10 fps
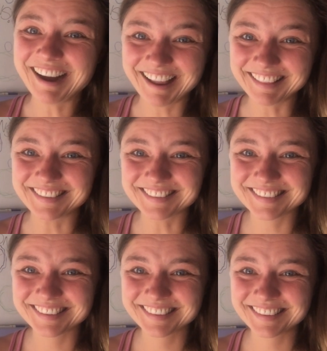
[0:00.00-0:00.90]

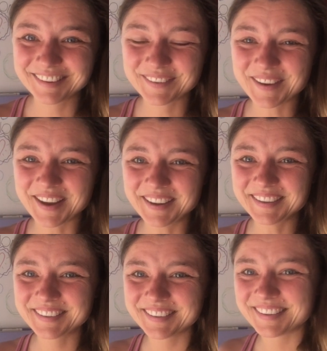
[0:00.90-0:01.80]
islands,
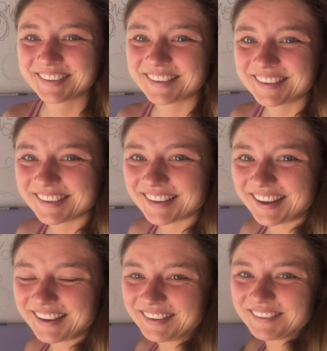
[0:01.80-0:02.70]
okay?
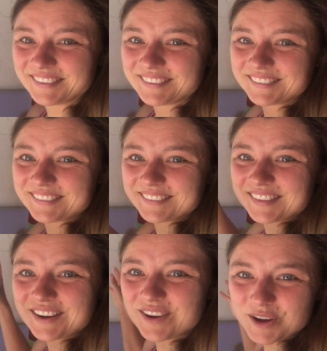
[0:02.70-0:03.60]
And
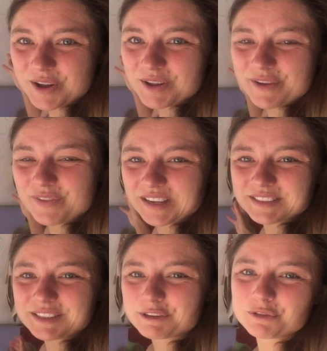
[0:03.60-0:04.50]
they're all
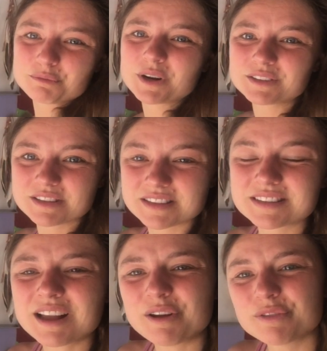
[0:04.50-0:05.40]
affecting different parts of the
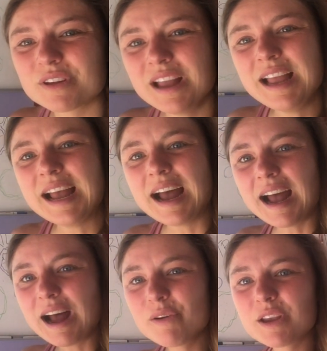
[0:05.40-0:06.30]
self.
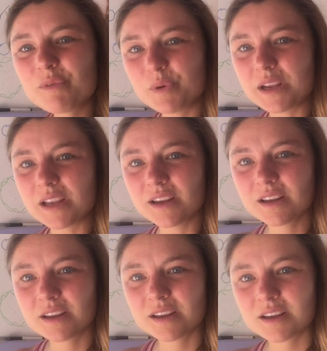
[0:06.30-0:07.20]
How can we
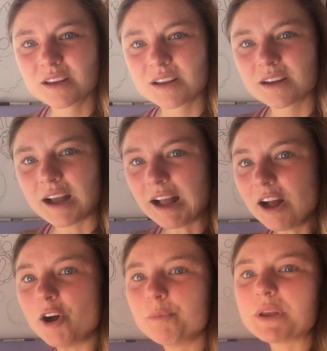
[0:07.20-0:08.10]

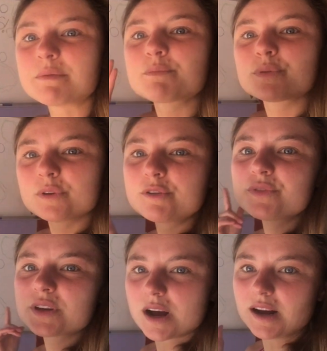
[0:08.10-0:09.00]
help
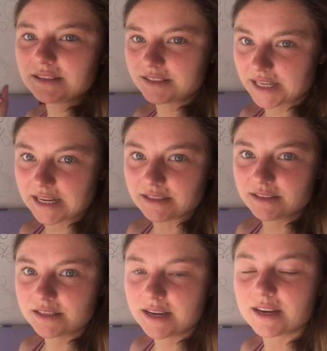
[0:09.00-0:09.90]
improve the
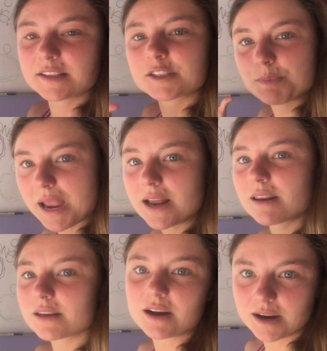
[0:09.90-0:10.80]
content and expand
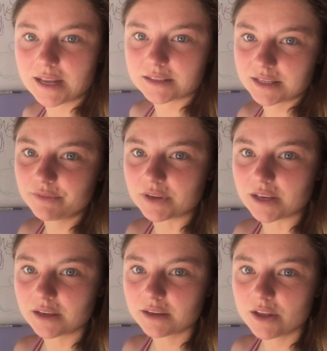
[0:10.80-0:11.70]
the
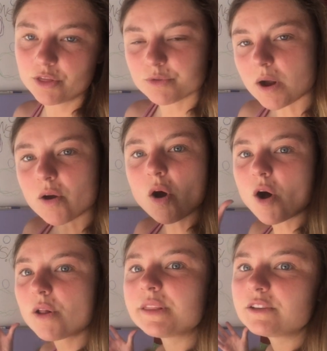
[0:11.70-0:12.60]
connectivity throughout
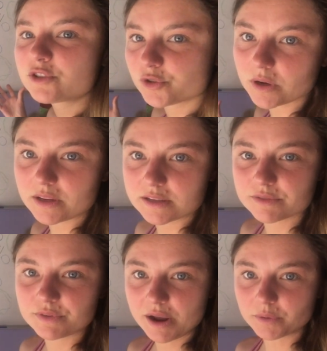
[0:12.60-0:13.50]
all these trillions
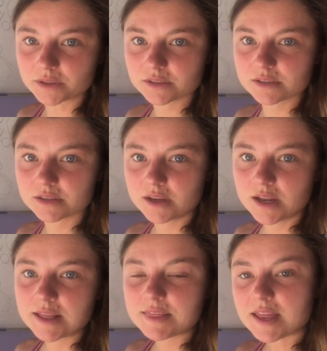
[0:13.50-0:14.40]
of networks?
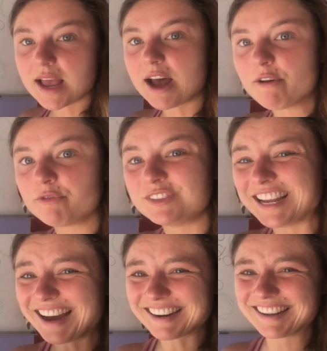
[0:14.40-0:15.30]
that have
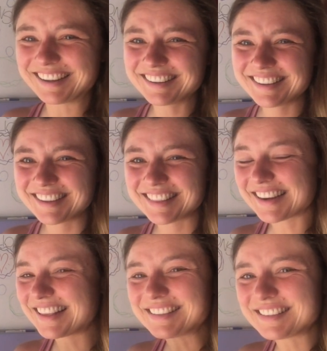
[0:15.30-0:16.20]
data that
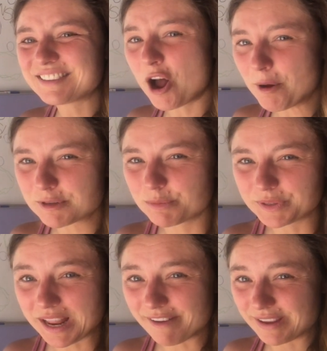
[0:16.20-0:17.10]
isn't optimal
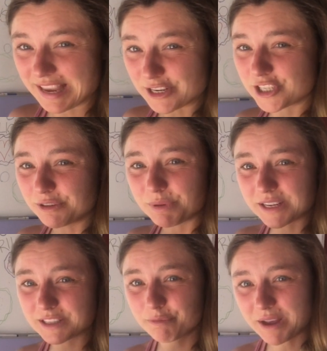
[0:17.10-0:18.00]
navigation
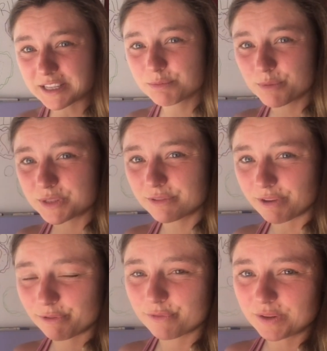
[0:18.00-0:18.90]
because of past moments of
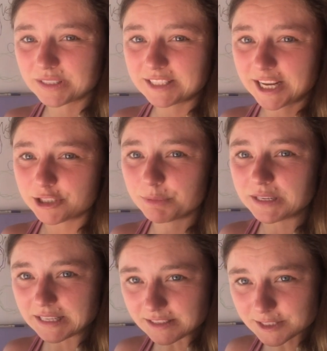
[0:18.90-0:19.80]
unfulfilled attachment
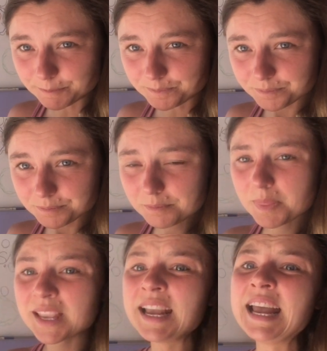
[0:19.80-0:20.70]
needs,
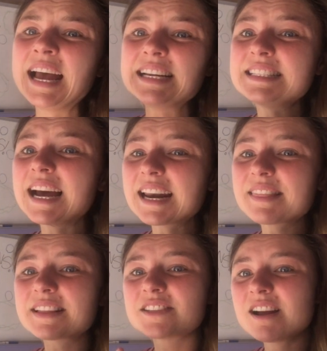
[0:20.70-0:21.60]
and data
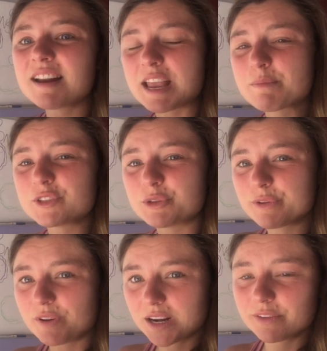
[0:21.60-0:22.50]
that's not able to
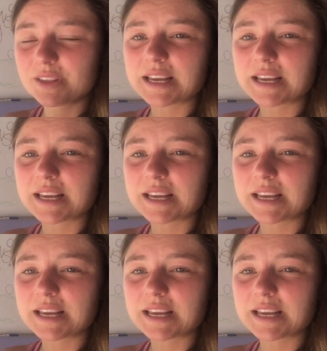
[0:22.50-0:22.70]
effectively